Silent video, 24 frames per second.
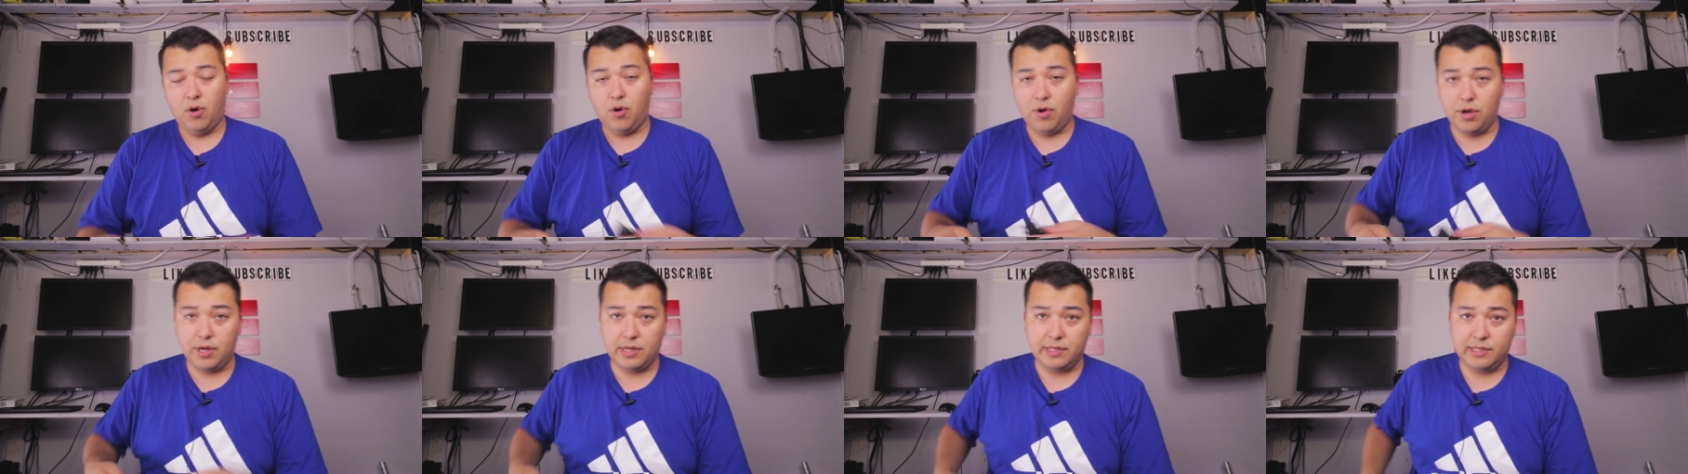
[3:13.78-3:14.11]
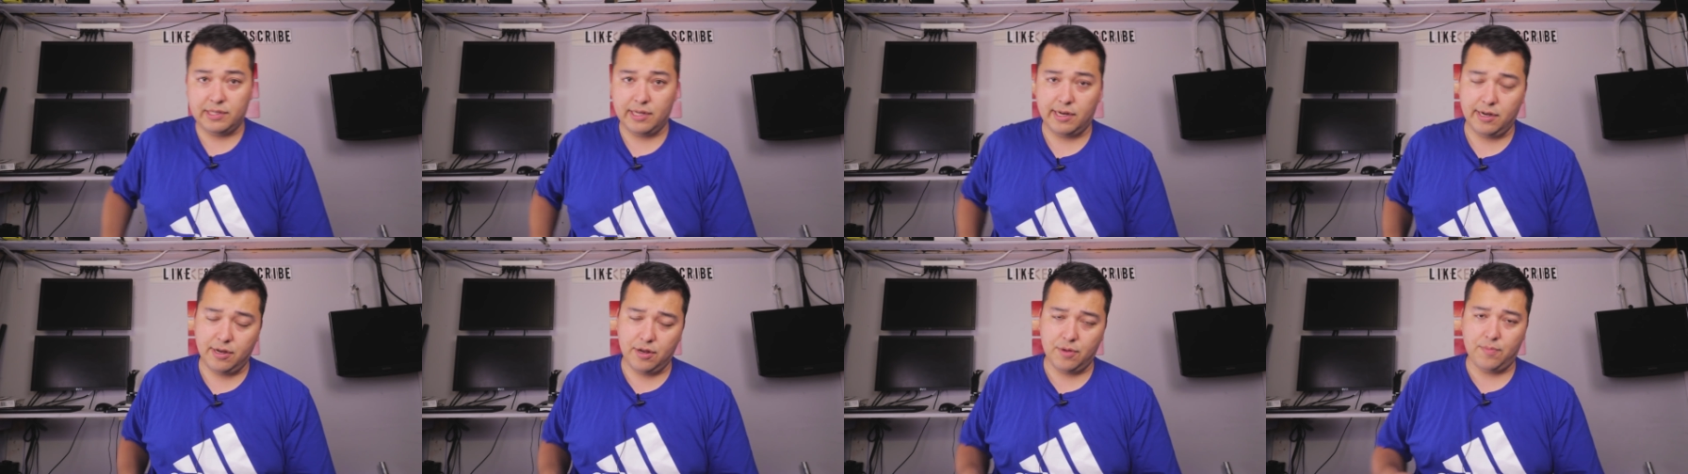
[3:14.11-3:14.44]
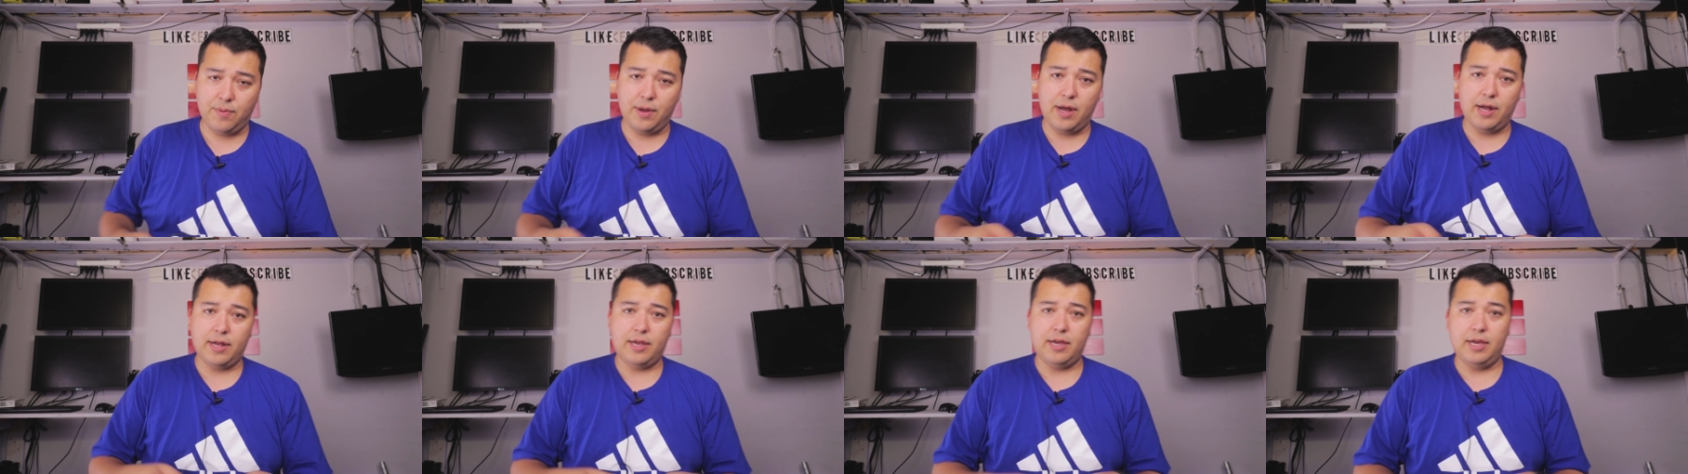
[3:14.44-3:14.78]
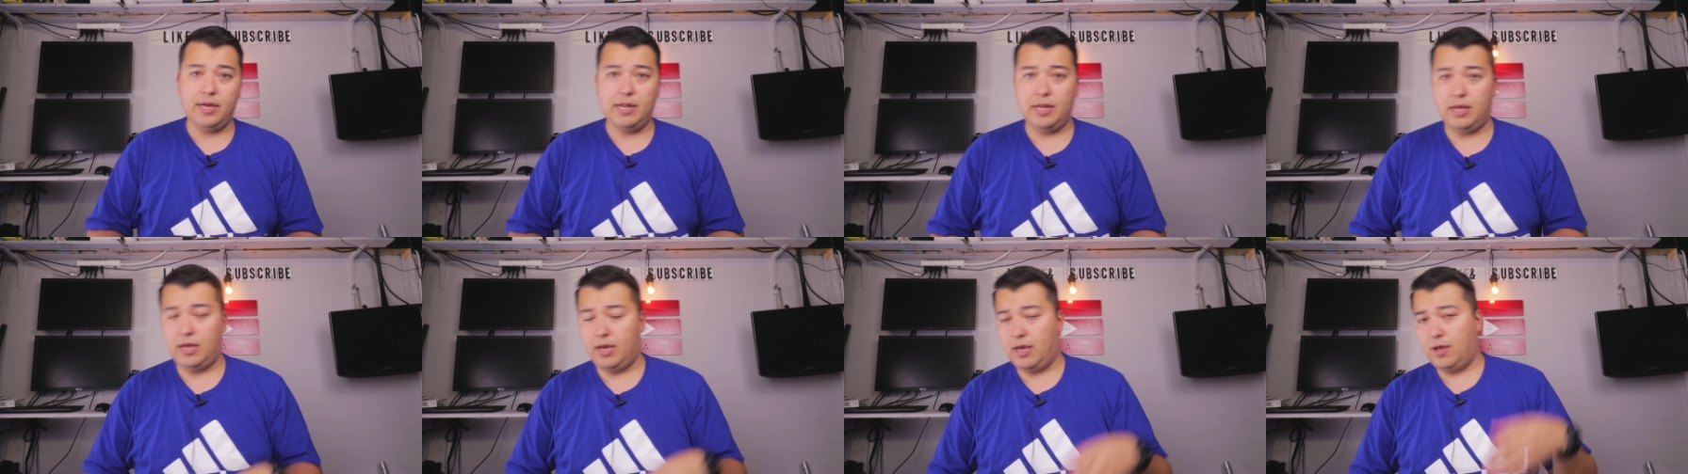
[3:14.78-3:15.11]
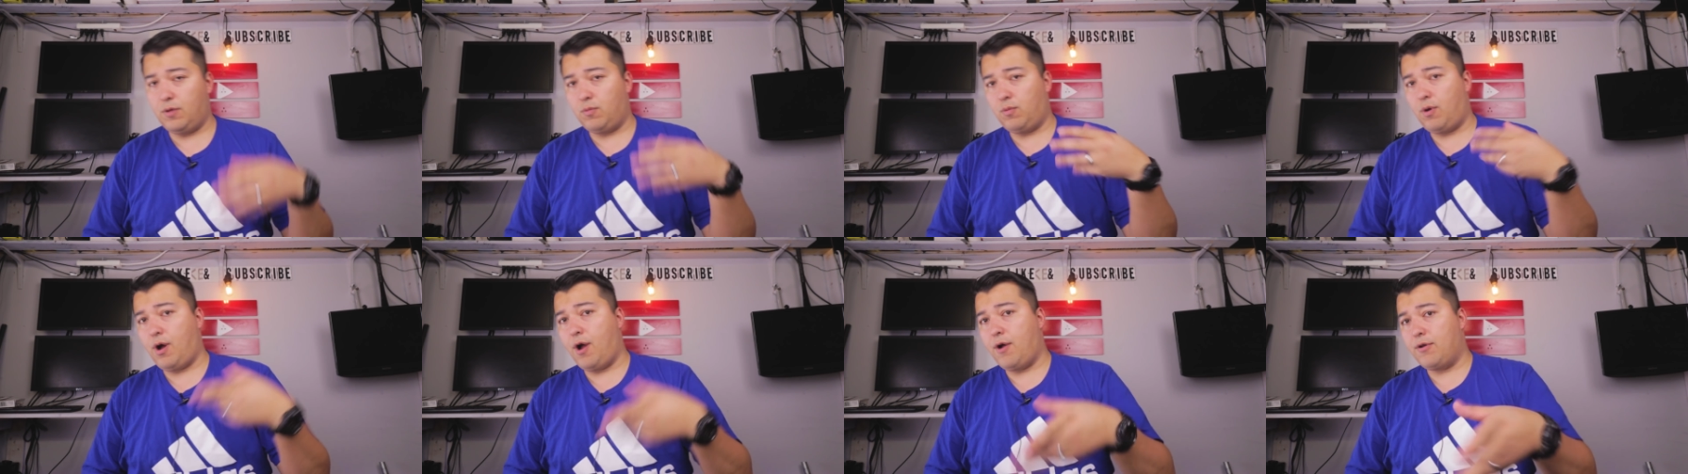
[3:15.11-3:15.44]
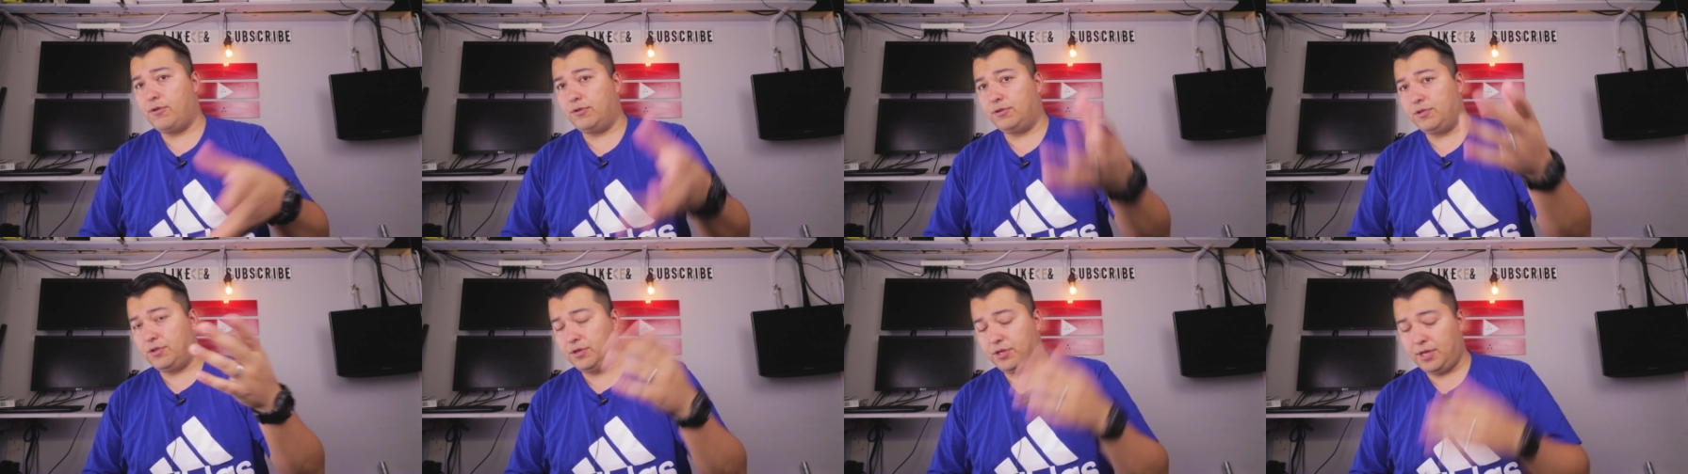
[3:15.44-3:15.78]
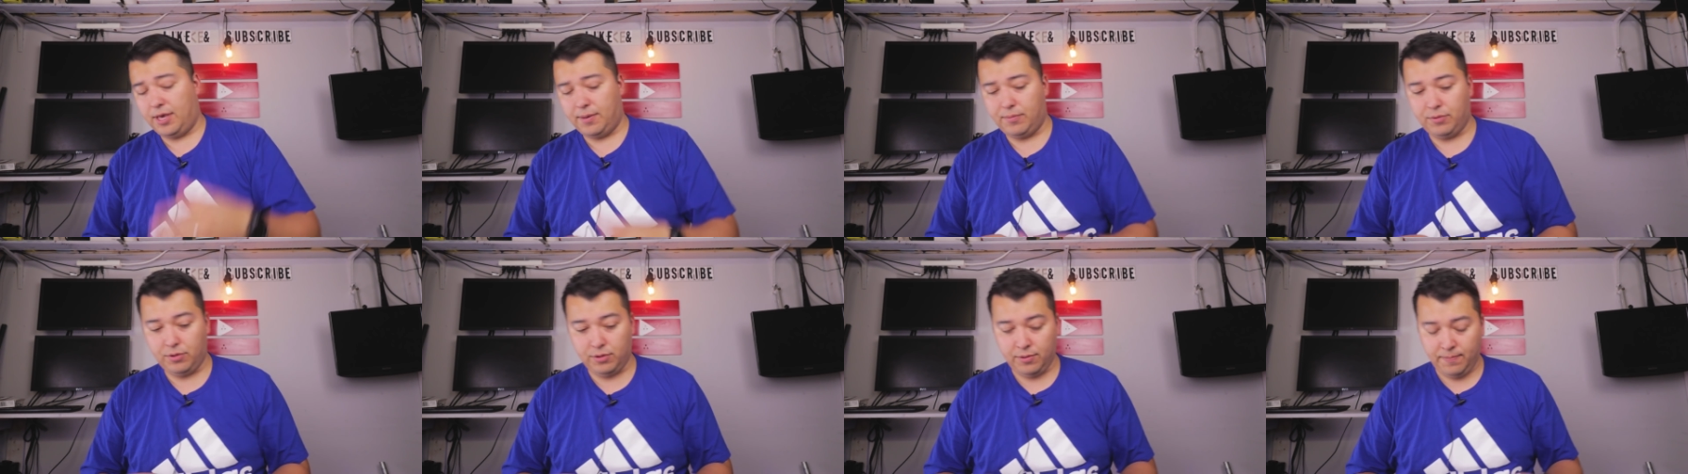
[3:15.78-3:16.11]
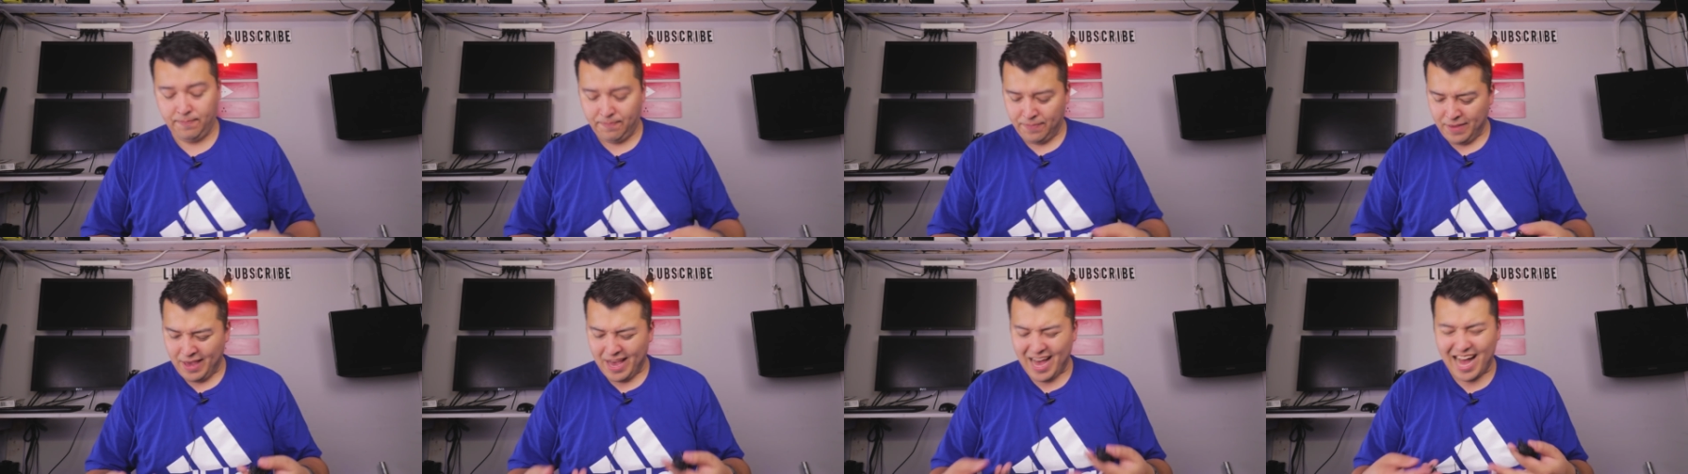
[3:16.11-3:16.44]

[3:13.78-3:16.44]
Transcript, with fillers: Or you can set it in your pocket and wire it under the table.